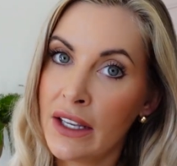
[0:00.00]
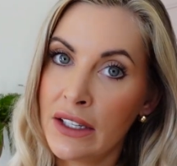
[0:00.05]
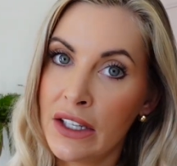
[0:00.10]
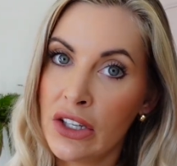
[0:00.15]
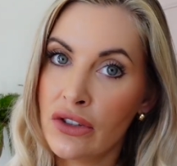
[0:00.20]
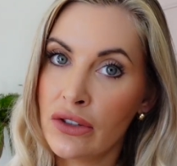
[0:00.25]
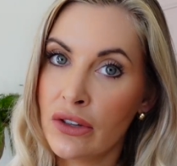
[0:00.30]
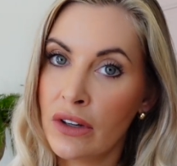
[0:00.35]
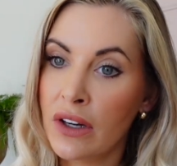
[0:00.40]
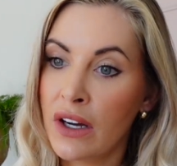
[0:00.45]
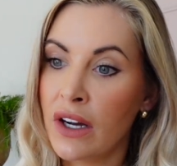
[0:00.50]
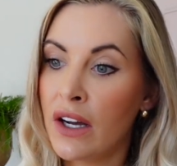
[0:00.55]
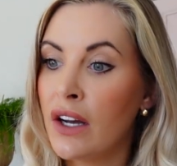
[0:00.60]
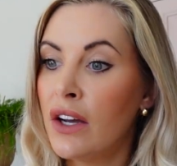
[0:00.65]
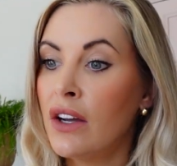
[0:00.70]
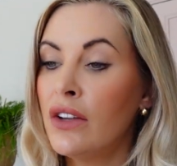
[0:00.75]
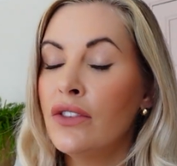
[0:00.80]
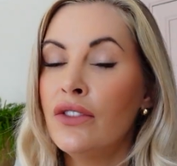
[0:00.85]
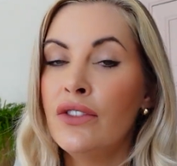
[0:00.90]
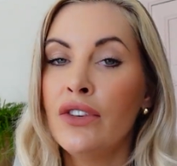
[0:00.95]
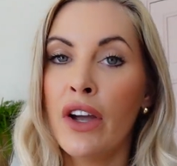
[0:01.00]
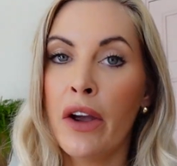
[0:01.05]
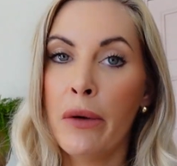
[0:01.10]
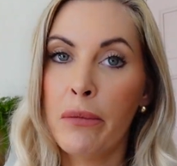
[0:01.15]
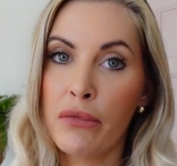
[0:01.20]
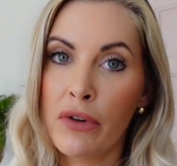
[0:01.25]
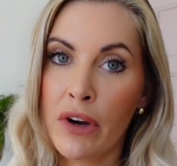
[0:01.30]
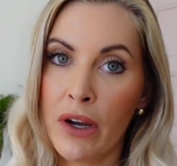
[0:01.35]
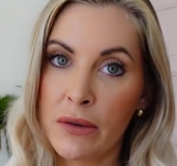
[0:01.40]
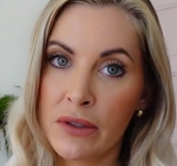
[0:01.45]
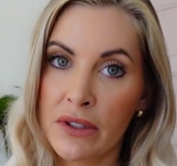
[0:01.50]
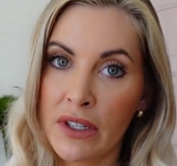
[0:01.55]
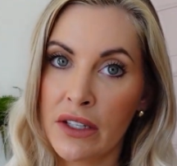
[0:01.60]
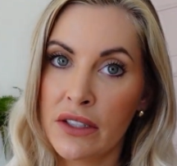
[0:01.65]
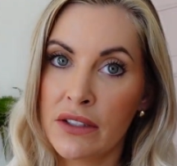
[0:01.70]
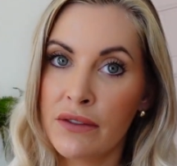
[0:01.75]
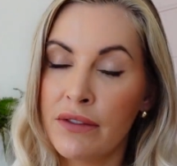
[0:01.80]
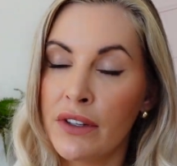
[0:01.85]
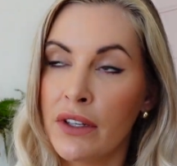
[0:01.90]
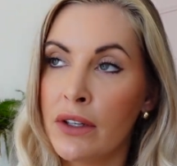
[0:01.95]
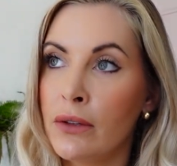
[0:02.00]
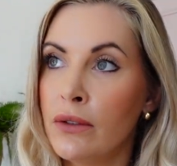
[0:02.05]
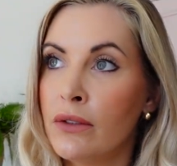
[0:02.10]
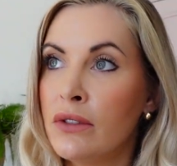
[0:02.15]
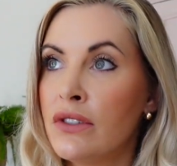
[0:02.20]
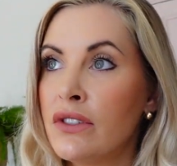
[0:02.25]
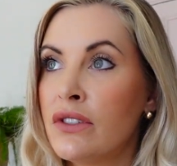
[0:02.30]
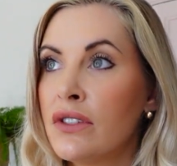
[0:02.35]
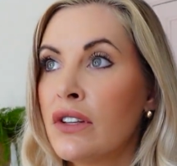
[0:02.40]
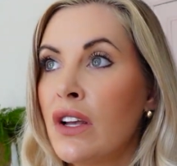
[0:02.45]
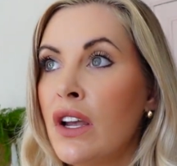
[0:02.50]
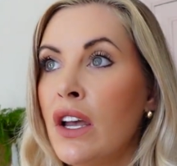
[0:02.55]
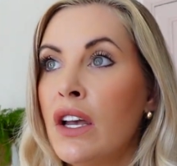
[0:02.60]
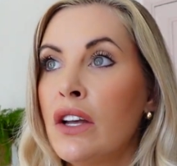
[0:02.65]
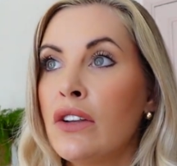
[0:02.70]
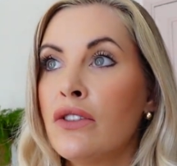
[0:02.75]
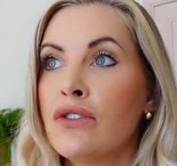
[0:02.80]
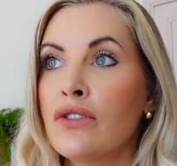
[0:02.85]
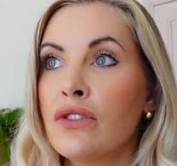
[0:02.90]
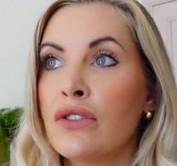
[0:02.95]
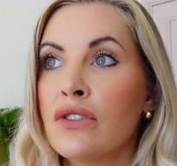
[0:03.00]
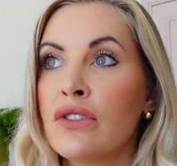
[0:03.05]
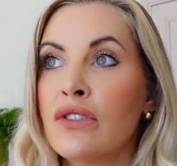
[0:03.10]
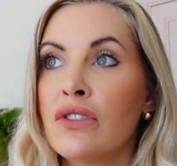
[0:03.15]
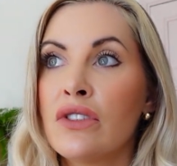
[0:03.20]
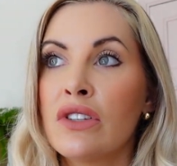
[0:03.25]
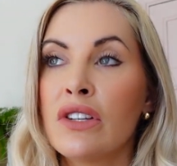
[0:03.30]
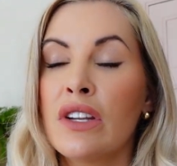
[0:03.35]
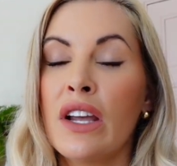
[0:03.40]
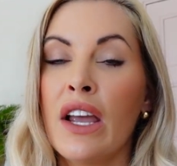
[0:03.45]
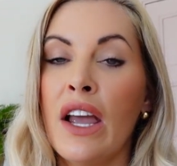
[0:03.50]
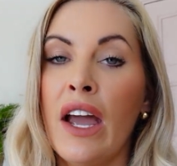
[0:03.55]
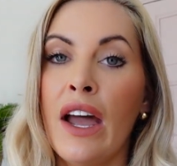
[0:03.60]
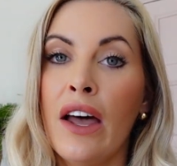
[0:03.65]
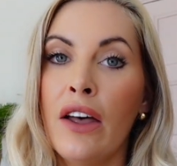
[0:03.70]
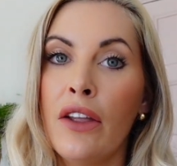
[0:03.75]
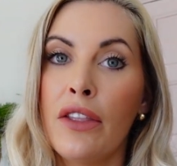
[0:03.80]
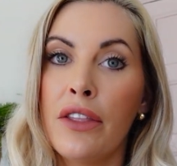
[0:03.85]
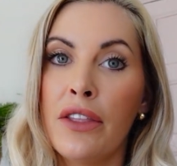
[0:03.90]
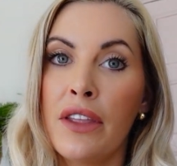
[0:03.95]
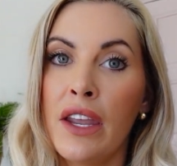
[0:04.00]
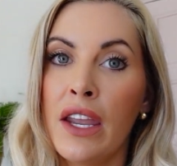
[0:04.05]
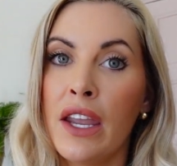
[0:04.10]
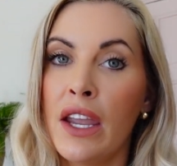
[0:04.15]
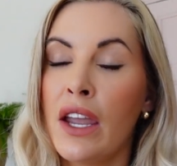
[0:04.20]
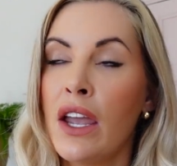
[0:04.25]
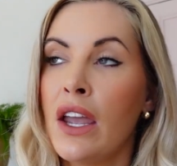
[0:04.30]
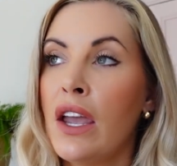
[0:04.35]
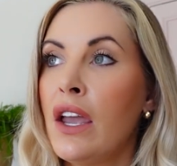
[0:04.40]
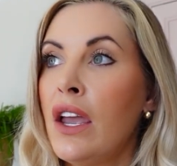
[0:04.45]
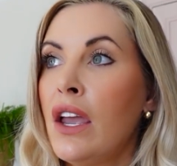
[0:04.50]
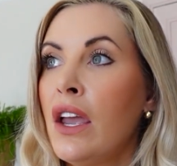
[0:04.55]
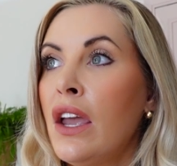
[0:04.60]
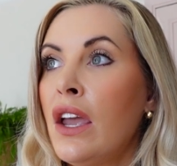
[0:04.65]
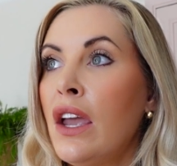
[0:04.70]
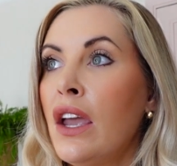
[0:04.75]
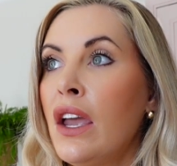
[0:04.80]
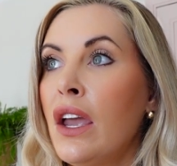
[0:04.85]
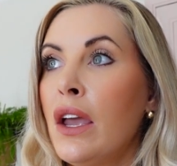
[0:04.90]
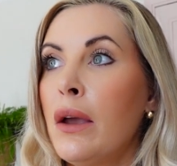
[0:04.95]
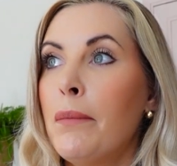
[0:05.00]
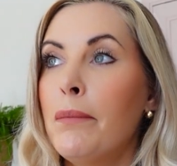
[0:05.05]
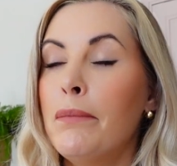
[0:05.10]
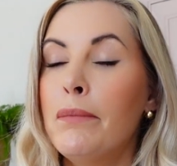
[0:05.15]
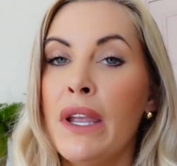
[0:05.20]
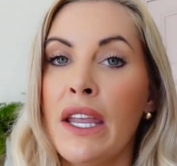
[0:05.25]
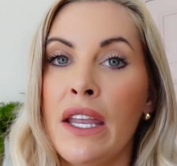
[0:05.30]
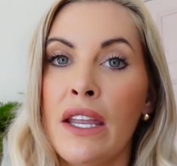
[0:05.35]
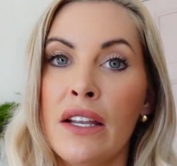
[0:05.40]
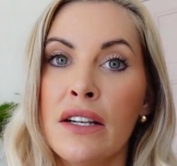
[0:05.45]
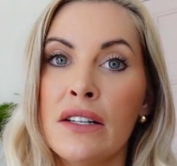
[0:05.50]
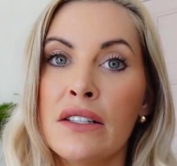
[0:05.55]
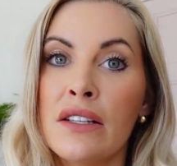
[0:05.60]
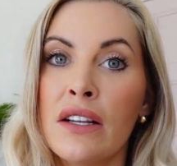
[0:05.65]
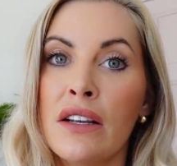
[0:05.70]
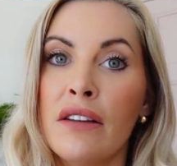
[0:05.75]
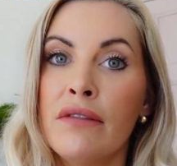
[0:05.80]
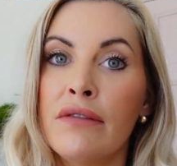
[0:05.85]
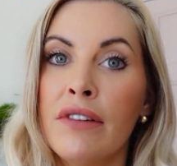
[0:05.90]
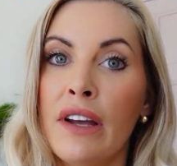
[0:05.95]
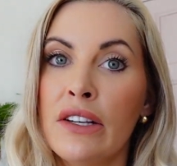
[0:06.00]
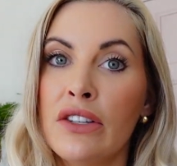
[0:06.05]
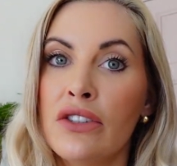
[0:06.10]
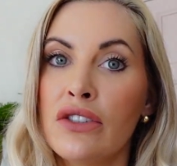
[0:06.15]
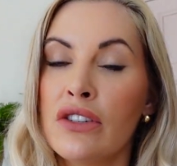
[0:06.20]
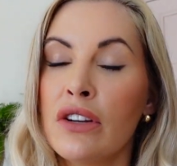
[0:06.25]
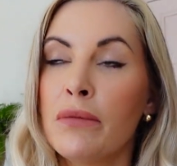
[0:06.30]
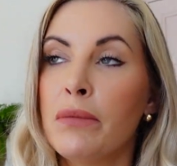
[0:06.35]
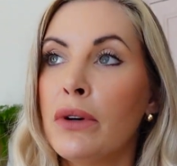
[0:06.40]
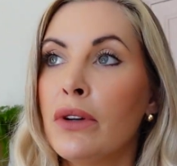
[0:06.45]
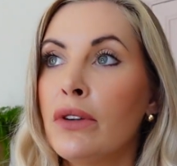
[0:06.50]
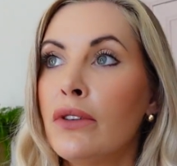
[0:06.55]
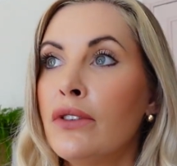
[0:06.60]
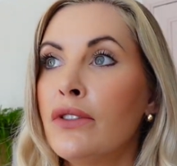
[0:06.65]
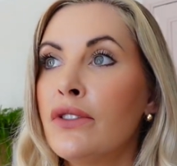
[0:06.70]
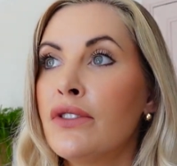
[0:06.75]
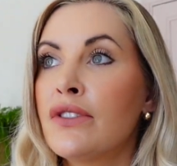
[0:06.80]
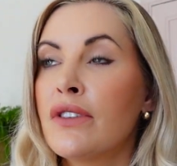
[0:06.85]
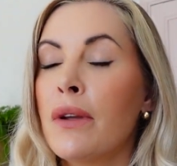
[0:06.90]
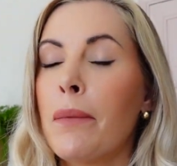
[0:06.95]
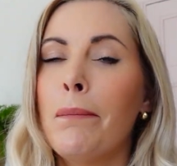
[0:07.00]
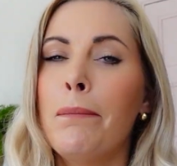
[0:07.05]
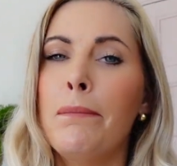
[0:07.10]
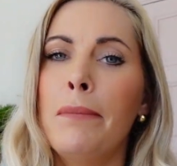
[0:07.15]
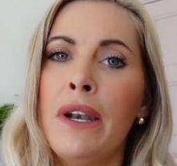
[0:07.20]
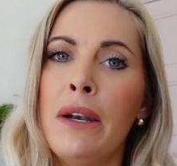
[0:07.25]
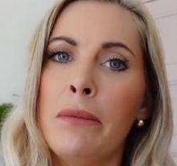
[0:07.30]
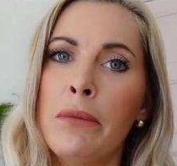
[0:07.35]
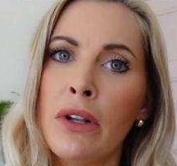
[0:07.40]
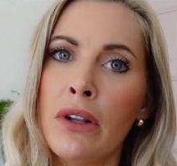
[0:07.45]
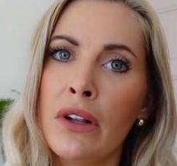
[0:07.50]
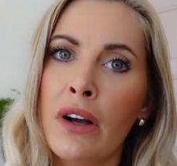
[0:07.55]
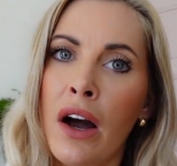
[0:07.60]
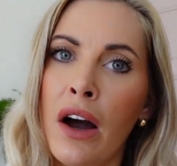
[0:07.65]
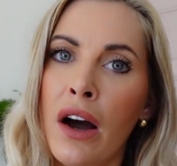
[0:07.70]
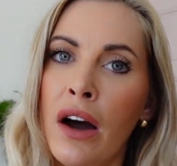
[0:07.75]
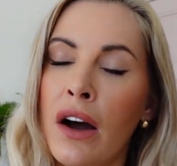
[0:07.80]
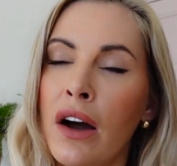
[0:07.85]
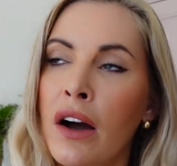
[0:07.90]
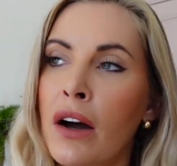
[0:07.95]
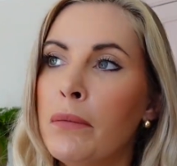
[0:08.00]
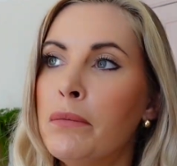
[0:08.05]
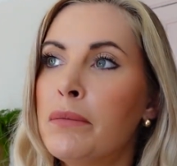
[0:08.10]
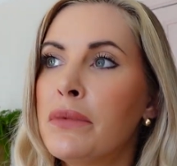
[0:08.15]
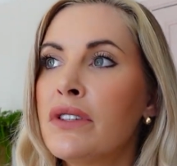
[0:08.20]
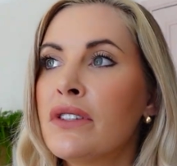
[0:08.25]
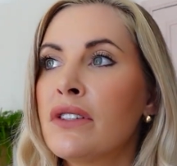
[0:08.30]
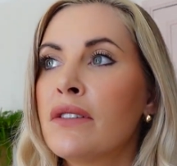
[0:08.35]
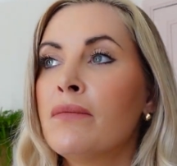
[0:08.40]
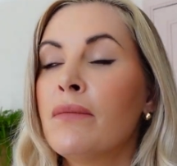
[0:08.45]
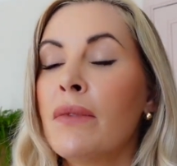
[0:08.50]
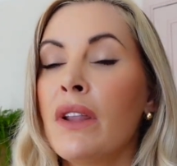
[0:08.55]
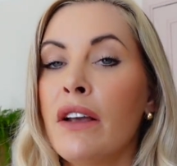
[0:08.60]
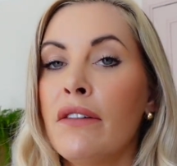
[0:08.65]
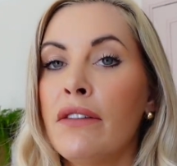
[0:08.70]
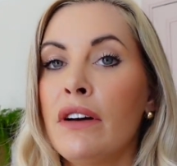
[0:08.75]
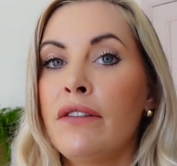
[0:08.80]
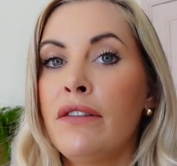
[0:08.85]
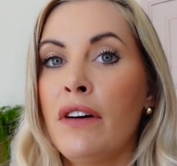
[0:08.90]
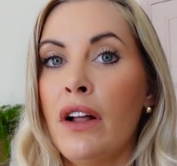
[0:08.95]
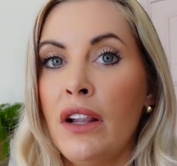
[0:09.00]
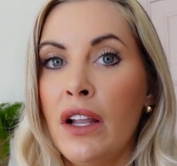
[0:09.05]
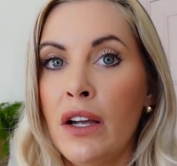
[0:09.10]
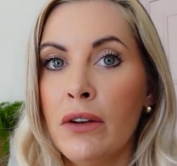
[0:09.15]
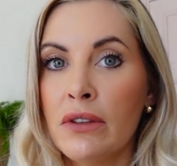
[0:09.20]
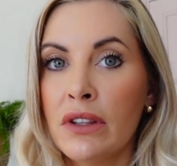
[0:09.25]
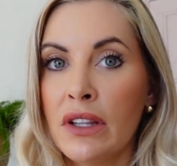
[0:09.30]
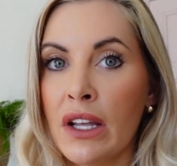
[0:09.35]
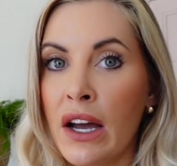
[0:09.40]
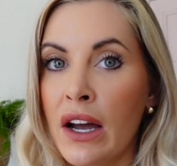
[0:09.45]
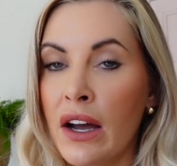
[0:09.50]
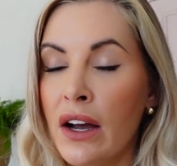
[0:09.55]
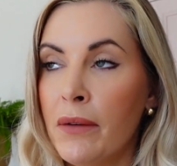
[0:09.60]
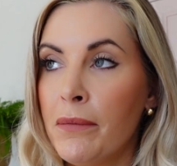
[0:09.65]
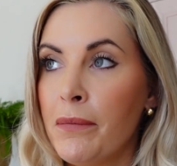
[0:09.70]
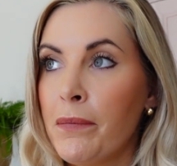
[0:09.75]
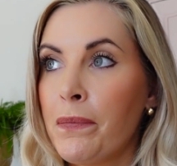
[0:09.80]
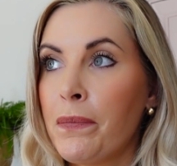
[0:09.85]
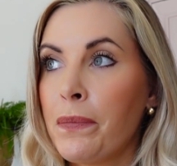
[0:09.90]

any sugar, no processed foods, just healthy meat, vegetables, minimal carbs. If I followed that,